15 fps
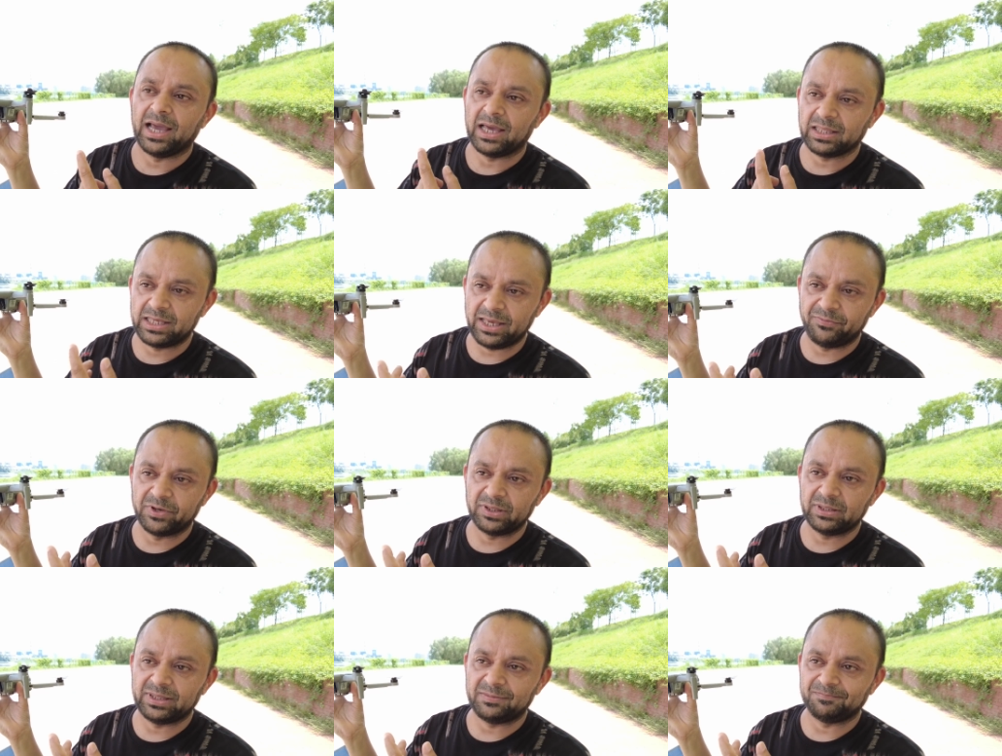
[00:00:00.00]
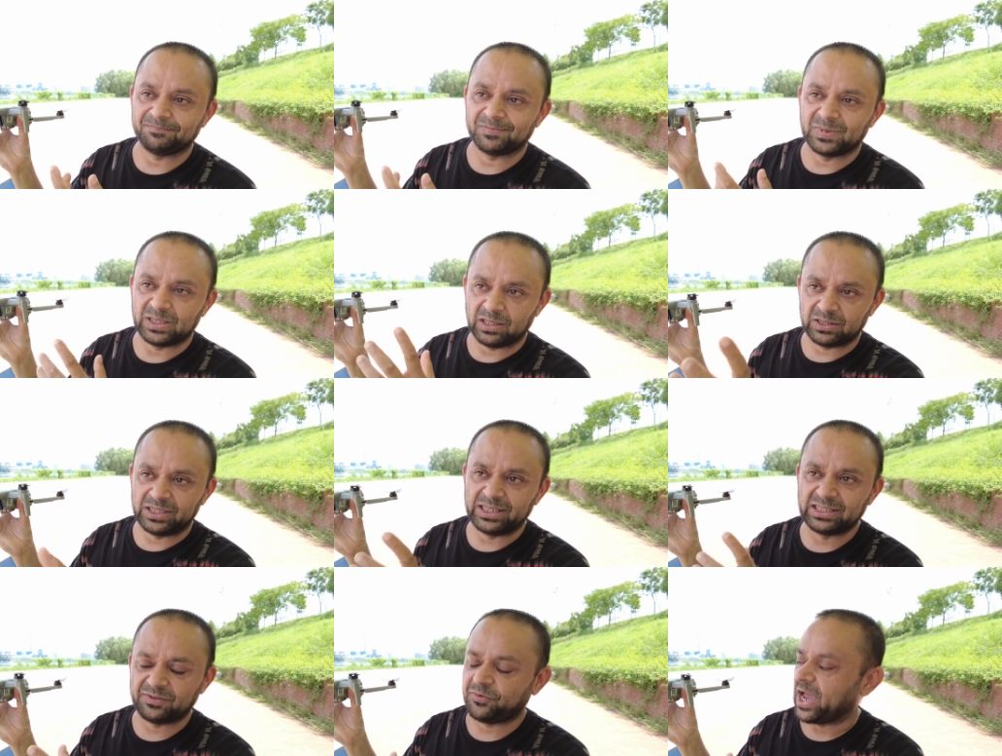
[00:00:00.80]
and given
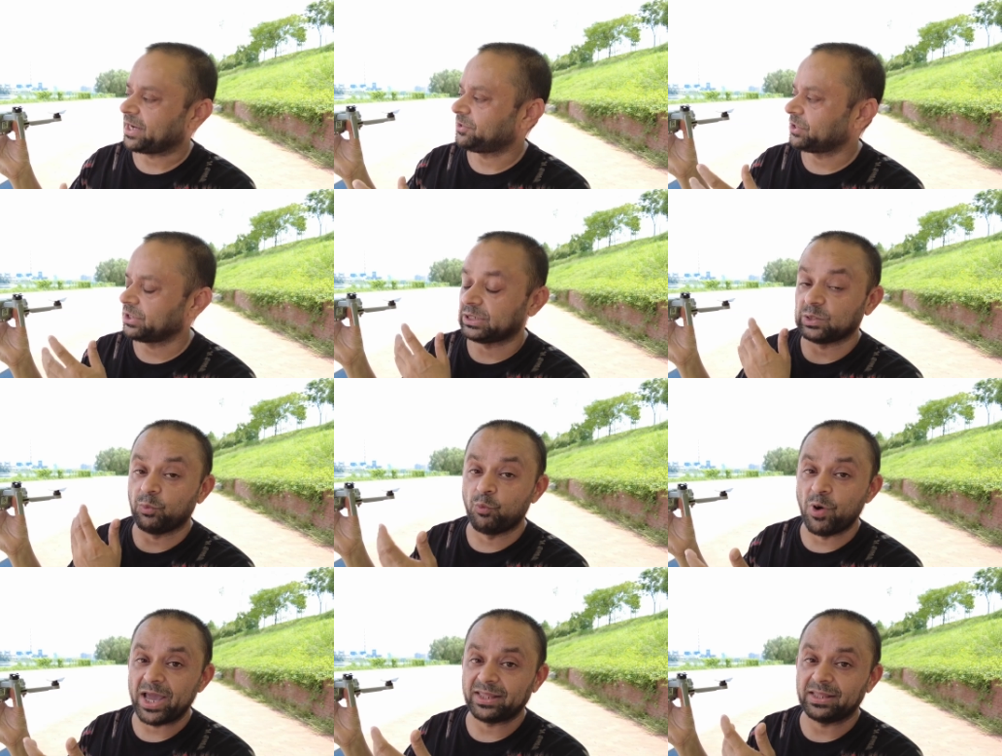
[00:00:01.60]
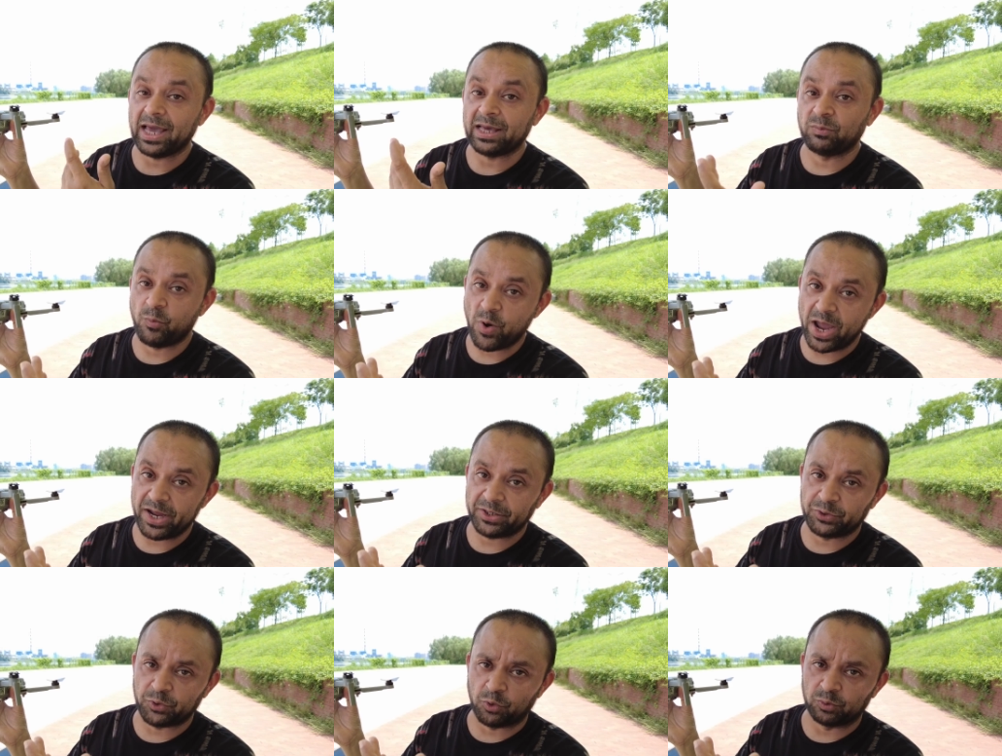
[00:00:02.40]
these factors, when and
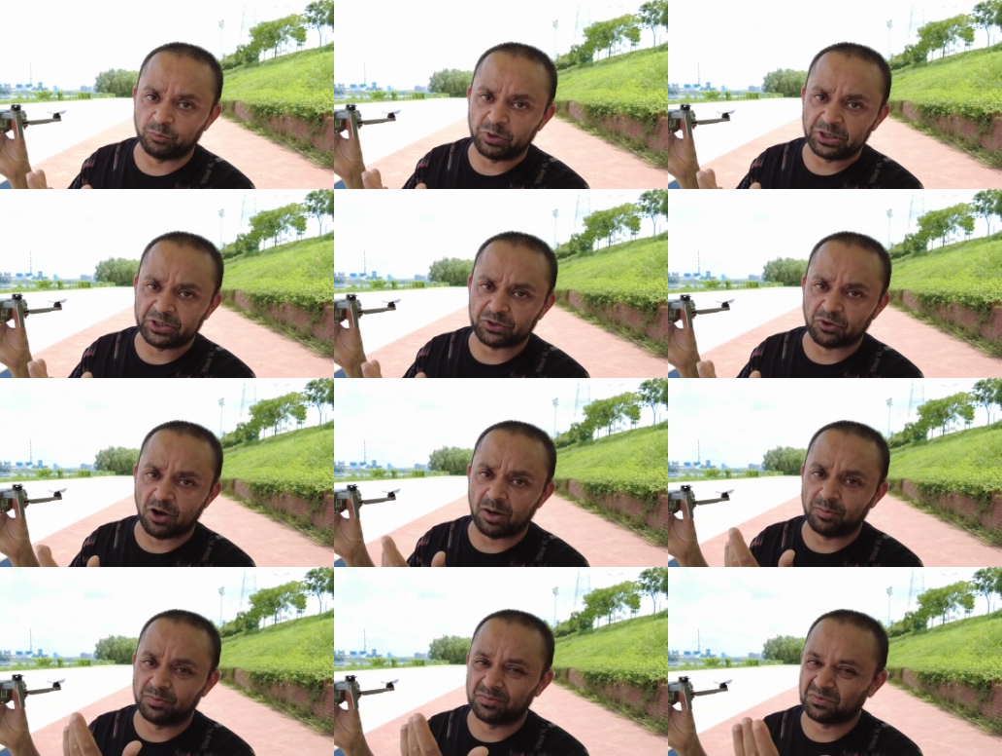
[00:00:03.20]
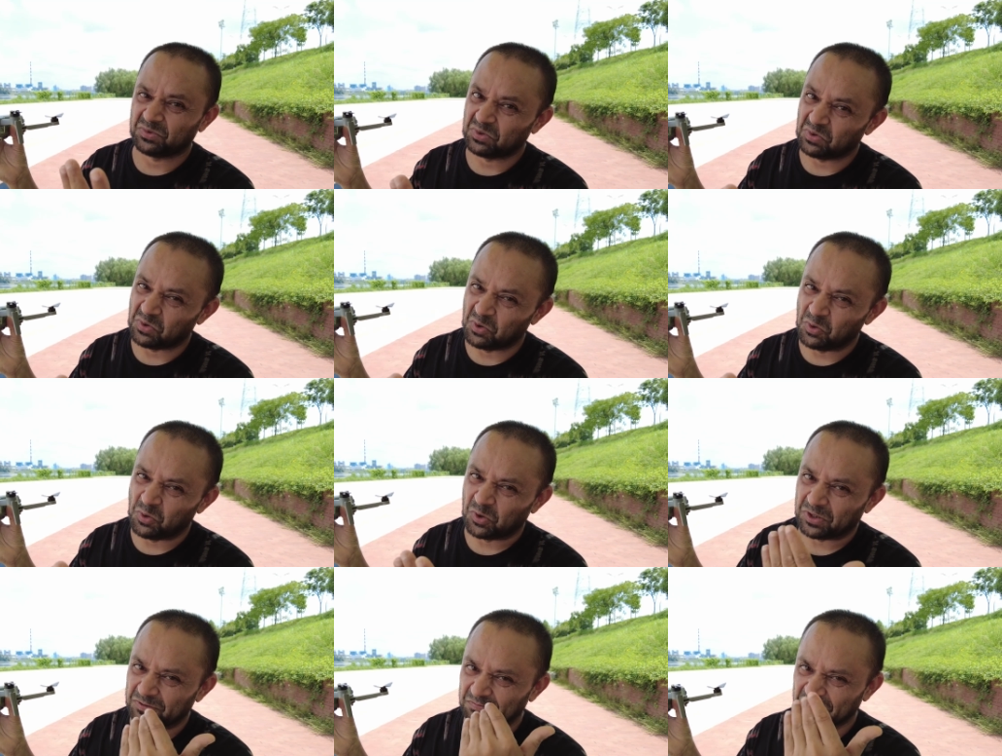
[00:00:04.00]
where drone will stop
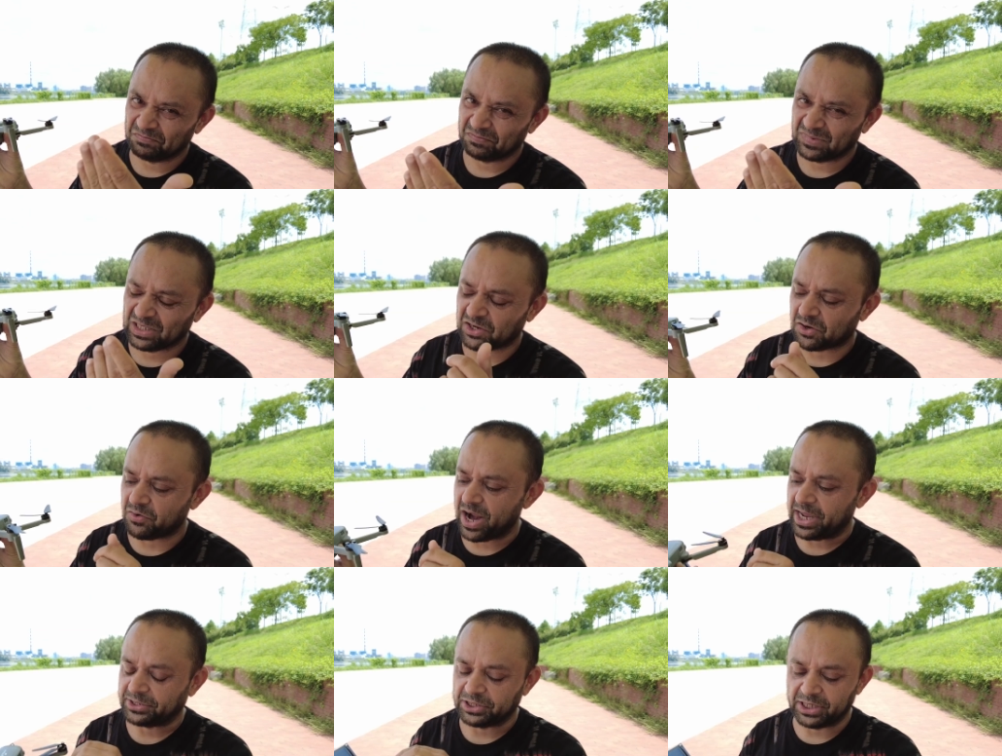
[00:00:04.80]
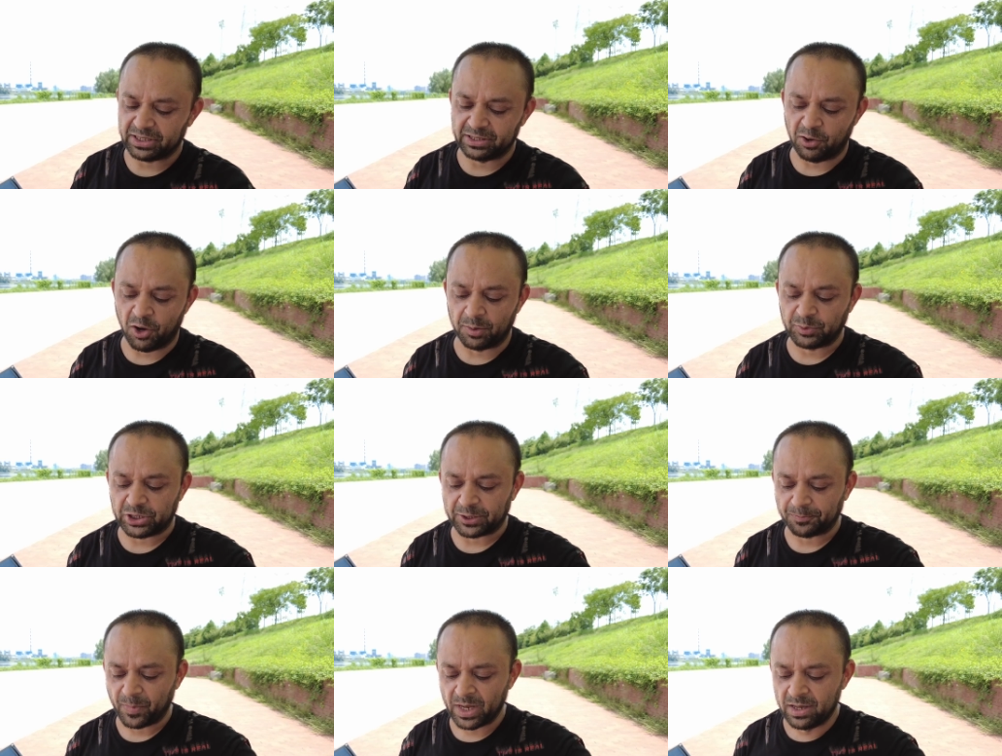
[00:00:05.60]
or crash, hit the
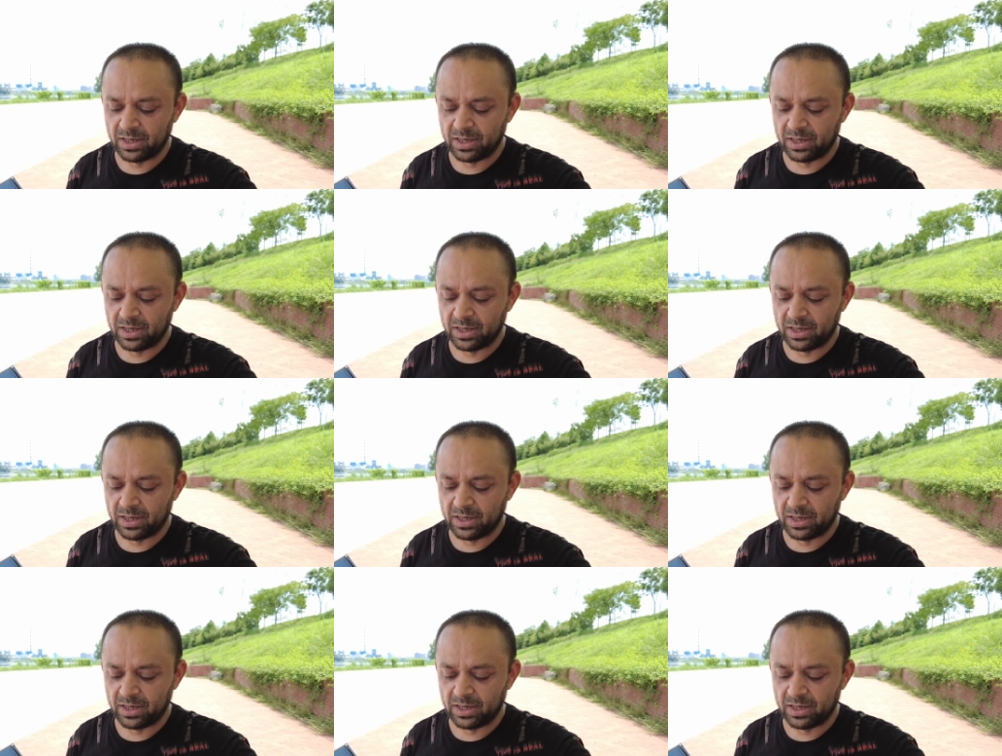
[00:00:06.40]
object.